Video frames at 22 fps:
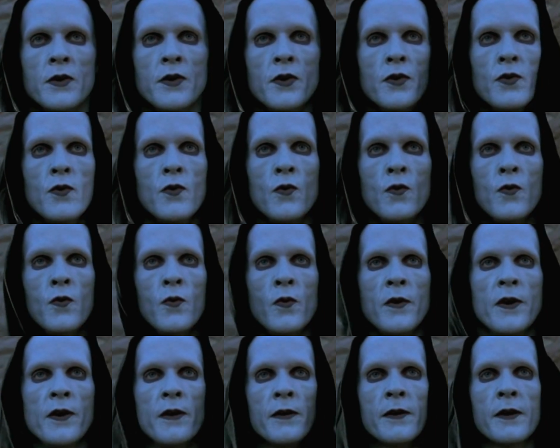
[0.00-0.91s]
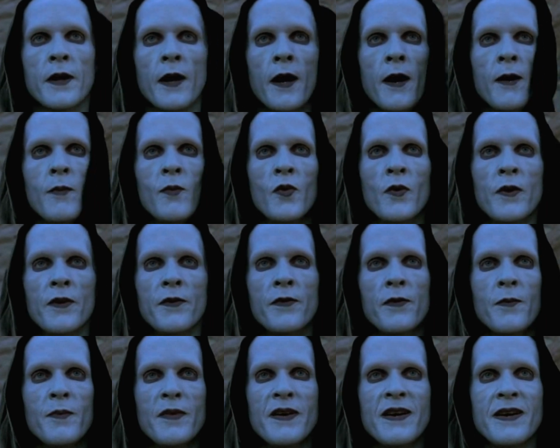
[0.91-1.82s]
William Sadler does a
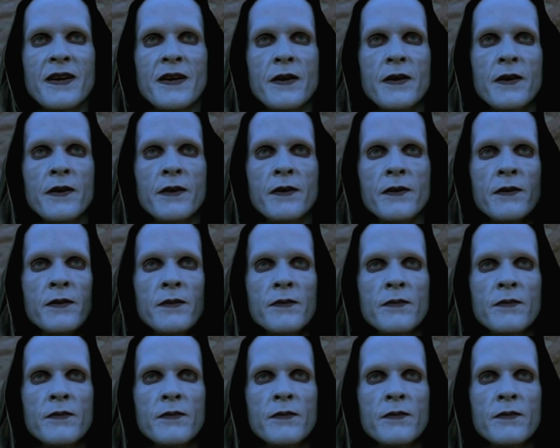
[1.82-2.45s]
fantastic job as Death,